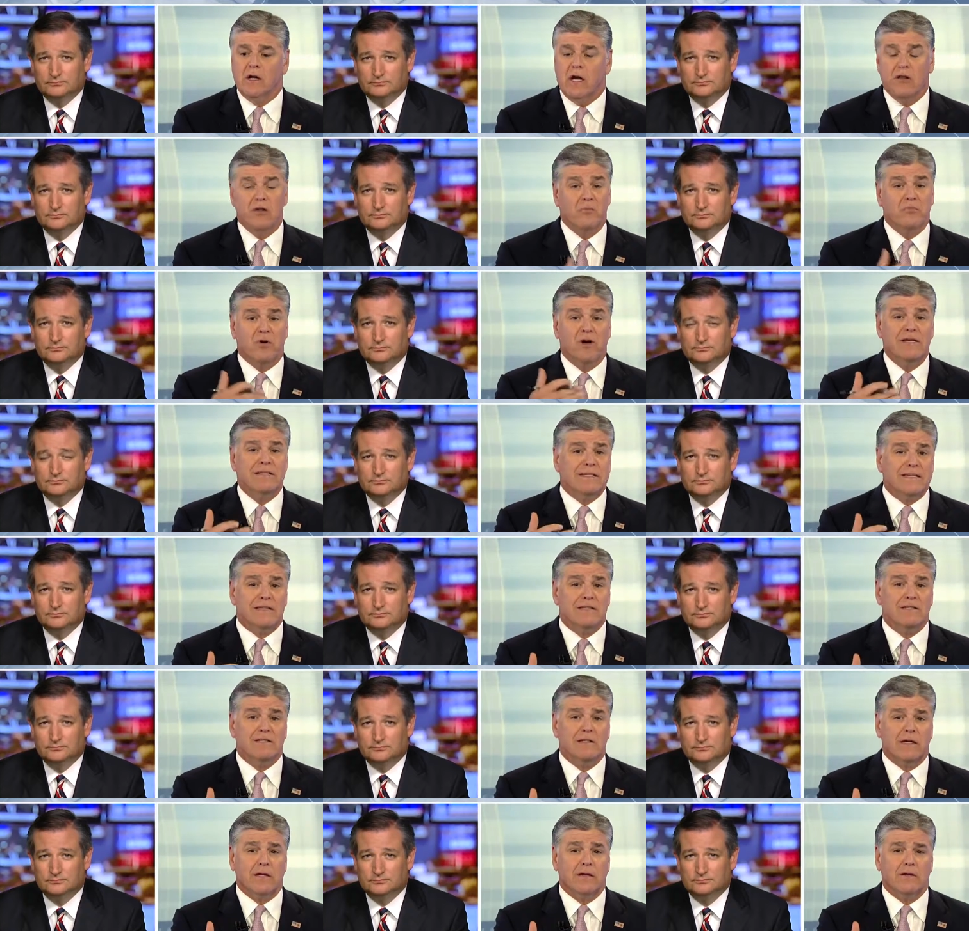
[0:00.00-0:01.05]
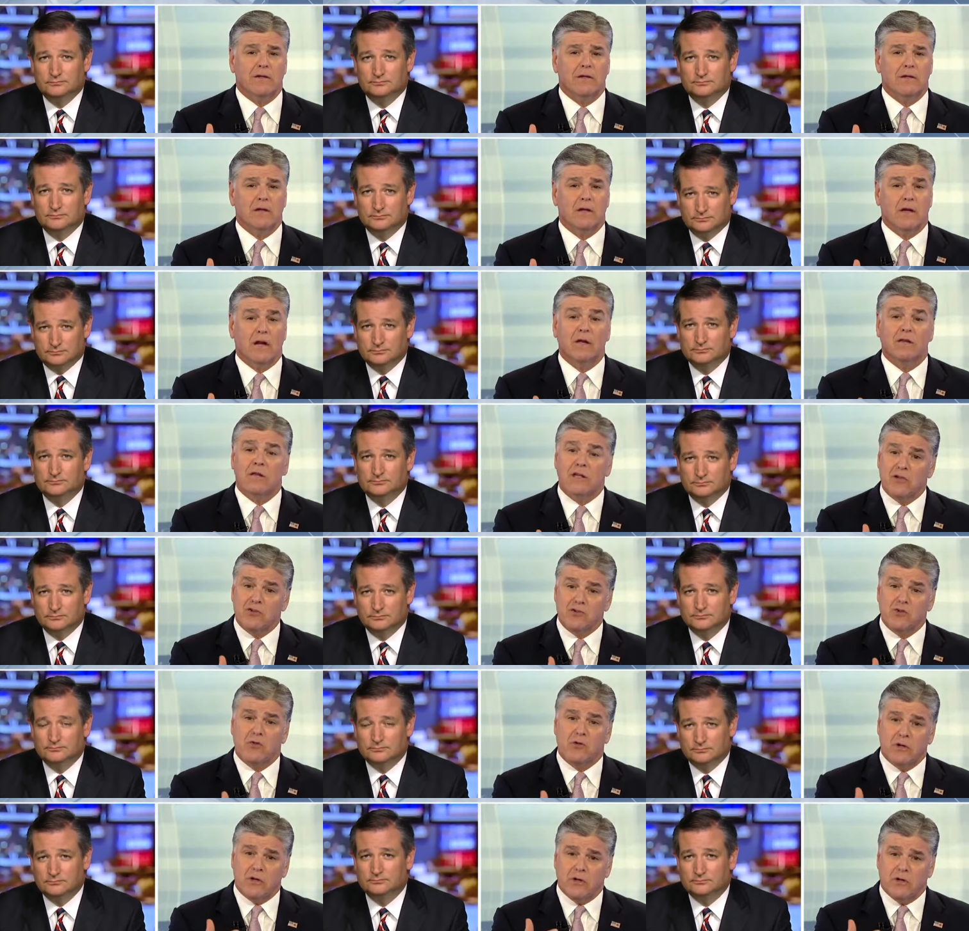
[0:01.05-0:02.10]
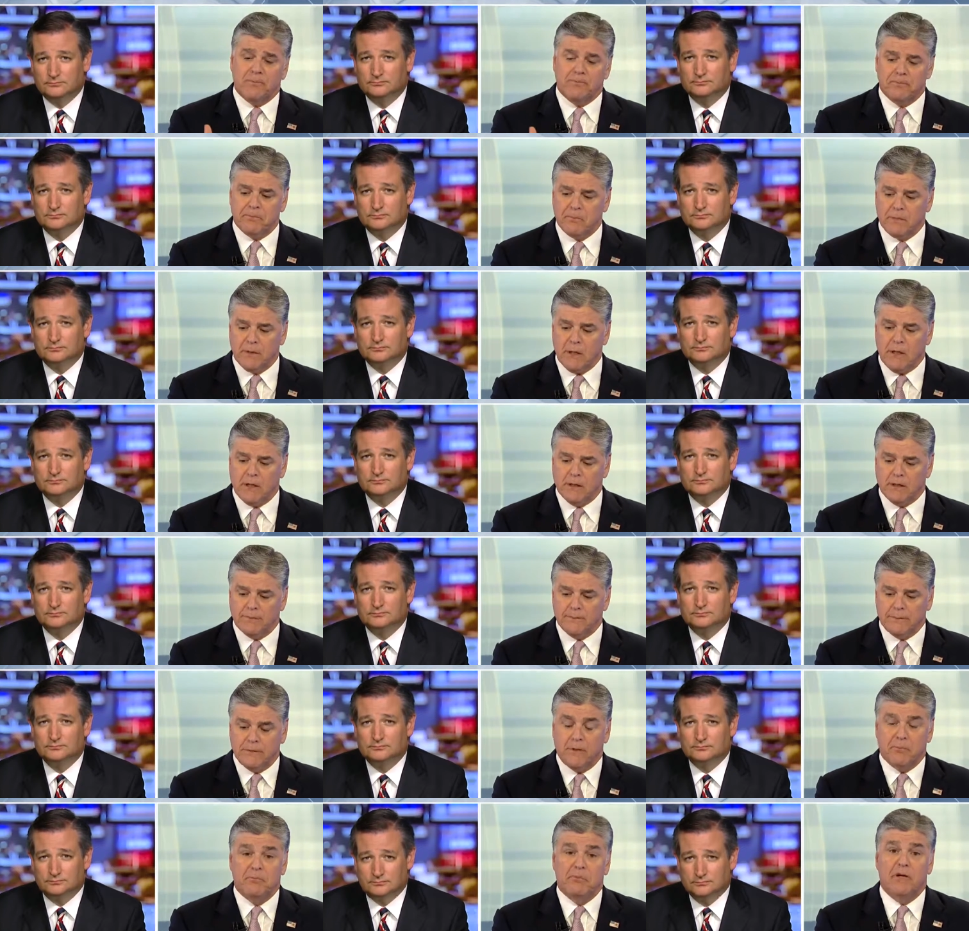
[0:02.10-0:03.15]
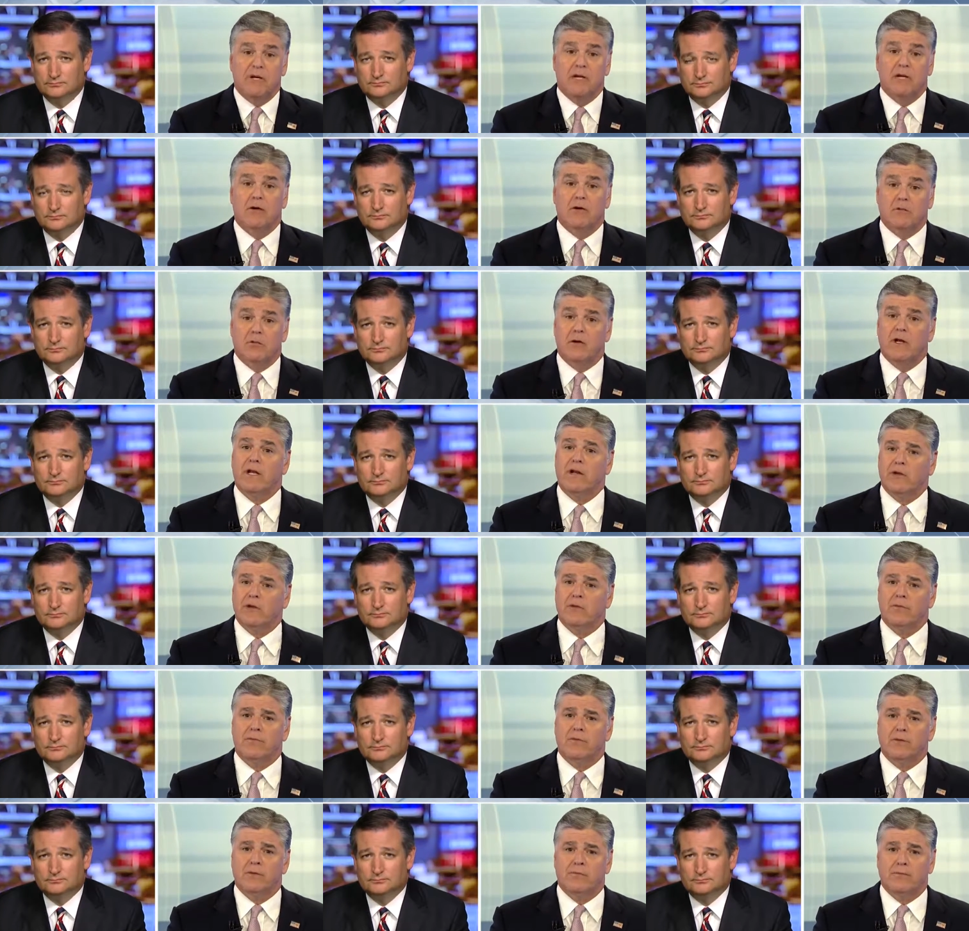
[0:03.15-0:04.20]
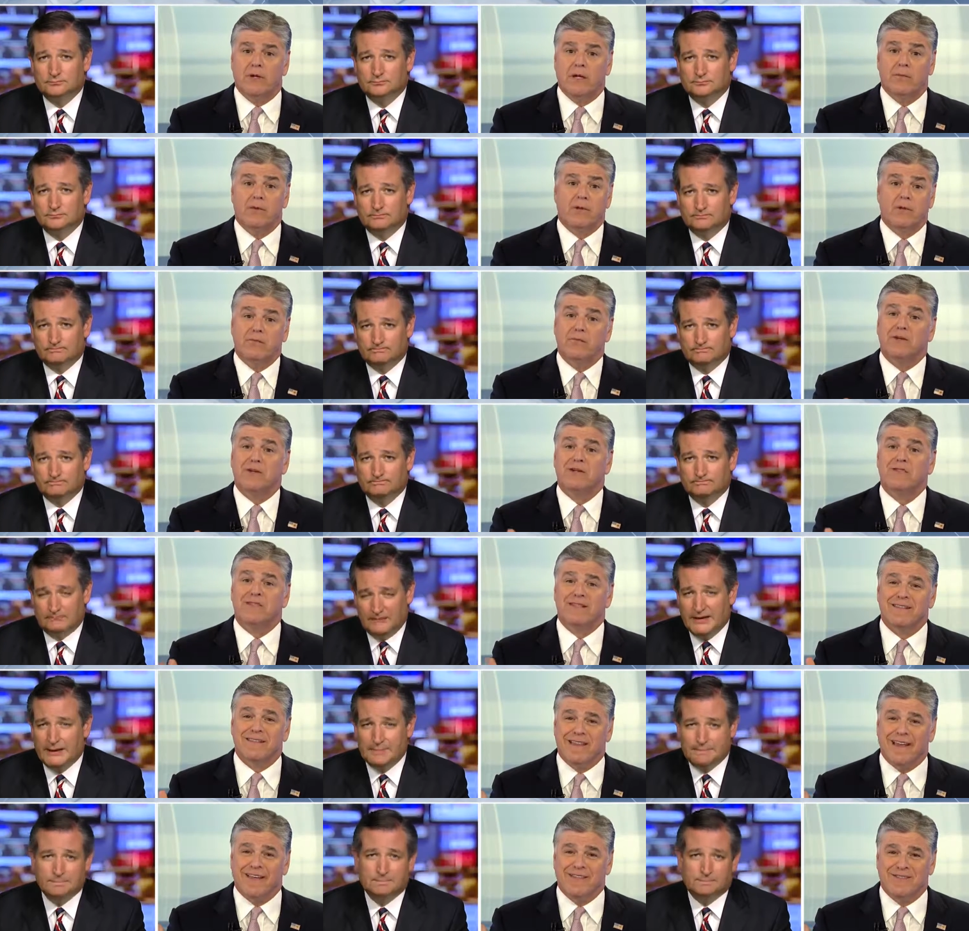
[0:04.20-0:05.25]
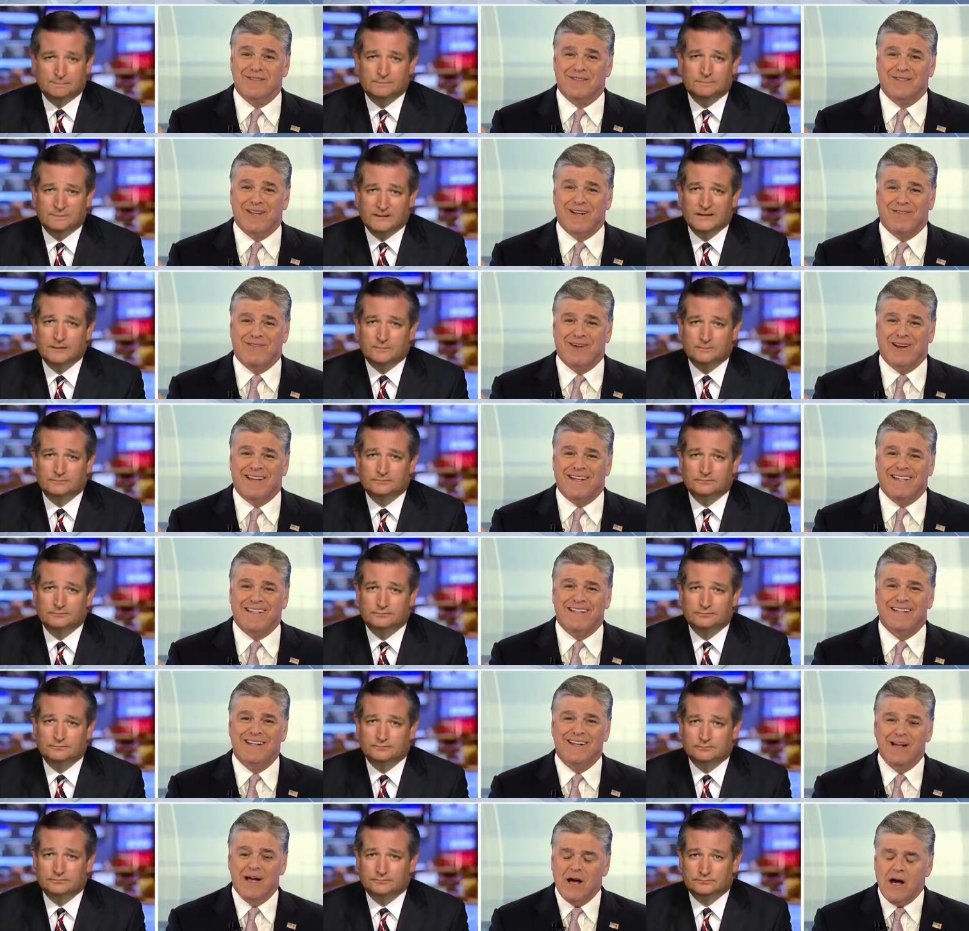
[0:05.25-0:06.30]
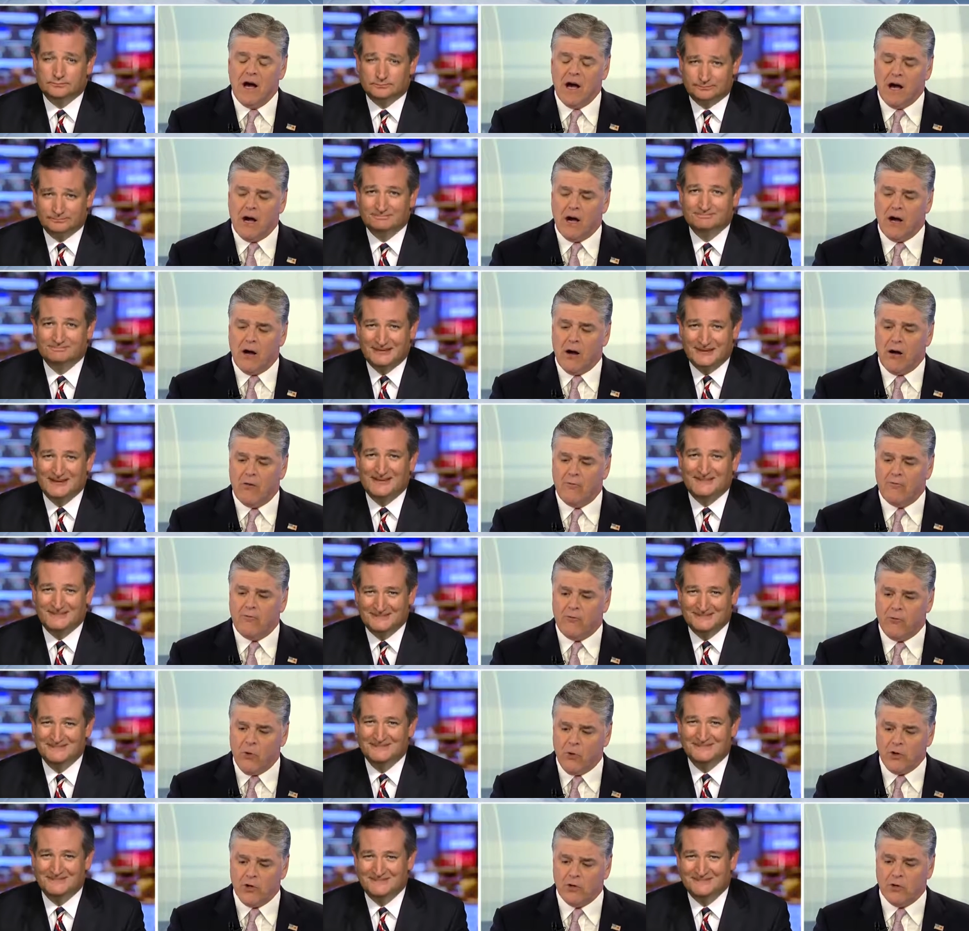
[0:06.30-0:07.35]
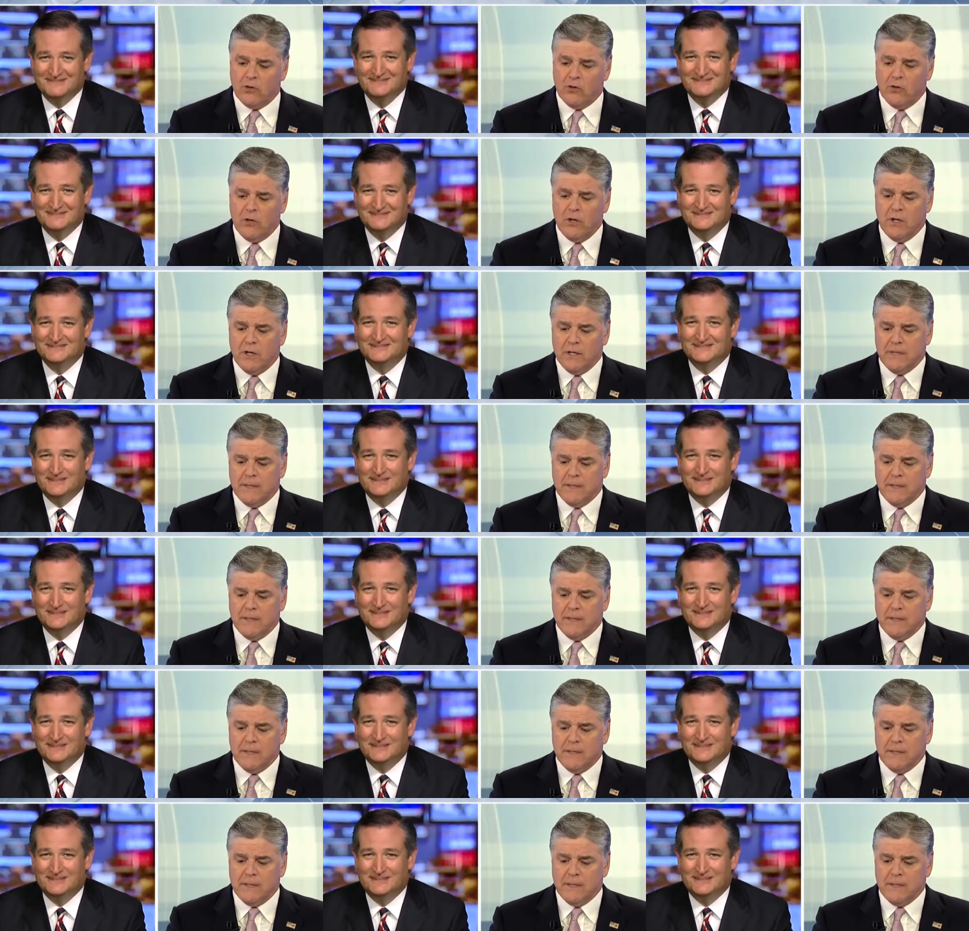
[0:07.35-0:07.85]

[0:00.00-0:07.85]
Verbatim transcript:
Speaker 1: And the president says it. And I think he's doing a, a, a big arena, maybe the biggest yeah. in Texas, I yeah. read, uh, for you.